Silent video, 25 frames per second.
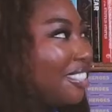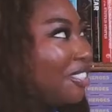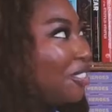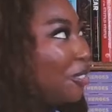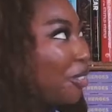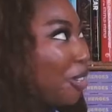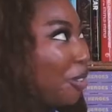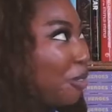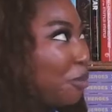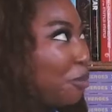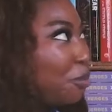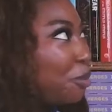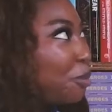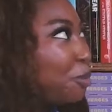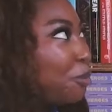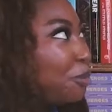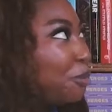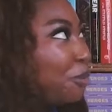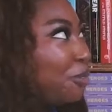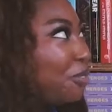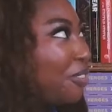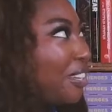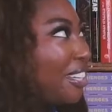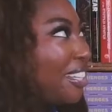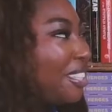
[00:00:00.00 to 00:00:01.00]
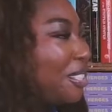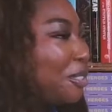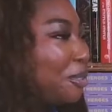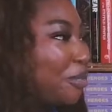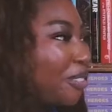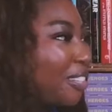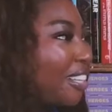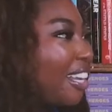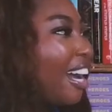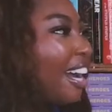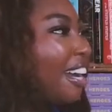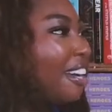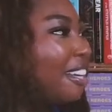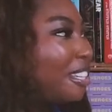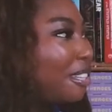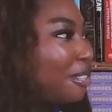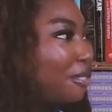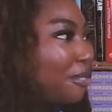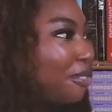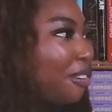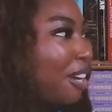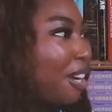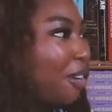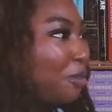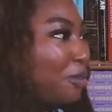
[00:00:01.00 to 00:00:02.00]
you don't have a beautiful face, but
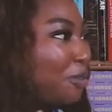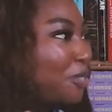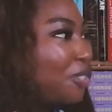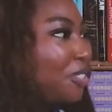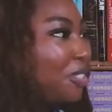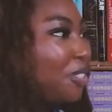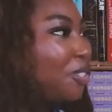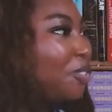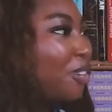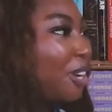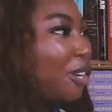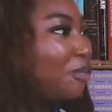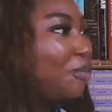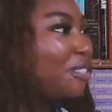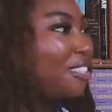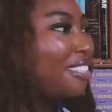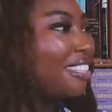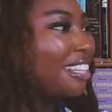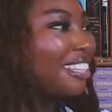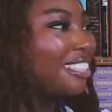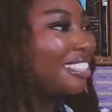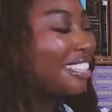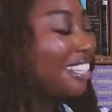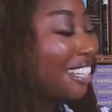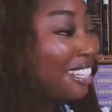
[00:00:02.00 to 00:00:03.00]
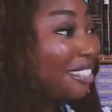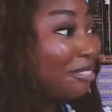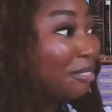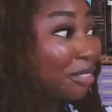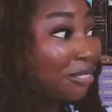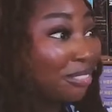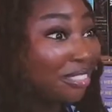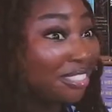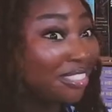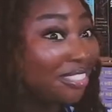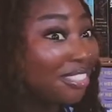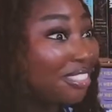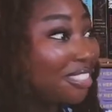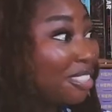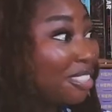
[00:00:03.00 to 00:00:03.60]
if I was you, I'd be like, hey, my face is